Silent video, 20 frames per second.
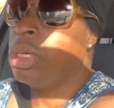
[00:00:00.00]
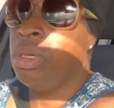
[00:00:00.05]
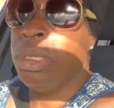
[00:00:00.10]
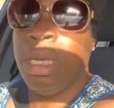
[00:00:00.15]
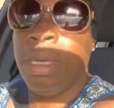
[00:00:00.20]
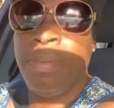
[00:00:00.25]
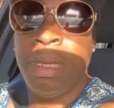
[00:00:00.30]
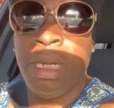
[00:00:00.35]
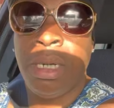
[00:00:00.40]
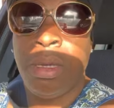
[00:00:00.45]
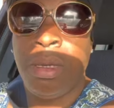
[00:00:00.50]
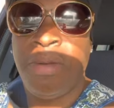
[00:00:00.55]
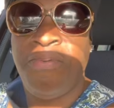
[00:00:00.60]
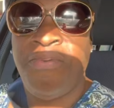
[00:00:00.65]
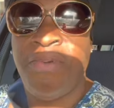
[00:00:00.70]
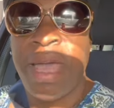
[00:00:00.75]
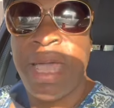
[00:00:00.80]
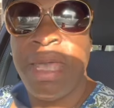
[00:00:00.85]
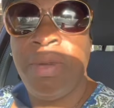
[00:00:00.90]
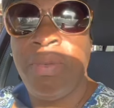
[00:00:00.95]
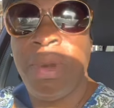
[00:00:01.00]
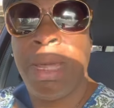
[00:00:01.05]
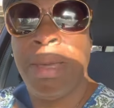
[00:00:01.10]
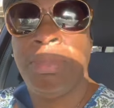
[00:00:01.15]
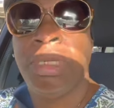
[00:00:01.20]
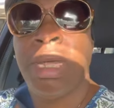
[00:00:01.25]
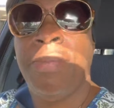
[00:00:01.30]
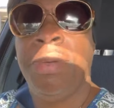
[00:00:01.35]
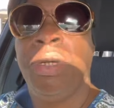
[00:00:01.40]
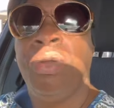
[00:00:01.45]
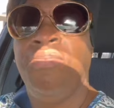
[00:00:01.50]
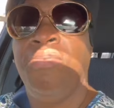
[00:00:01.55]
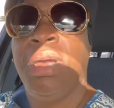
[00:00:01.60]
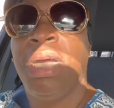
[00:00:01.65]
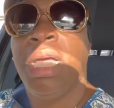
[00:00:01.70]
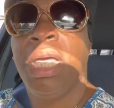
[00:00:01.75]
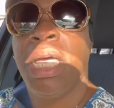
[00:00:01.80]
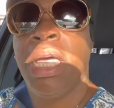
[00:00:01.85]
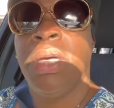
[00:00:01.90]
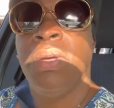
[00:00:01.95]
you'll be notified when I'm dropping new
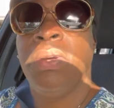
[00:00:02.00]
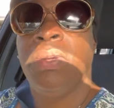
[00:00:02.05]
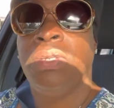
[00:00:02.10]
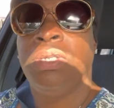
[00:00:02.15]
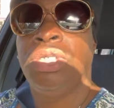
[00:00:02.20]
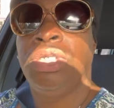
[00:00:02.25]
videos.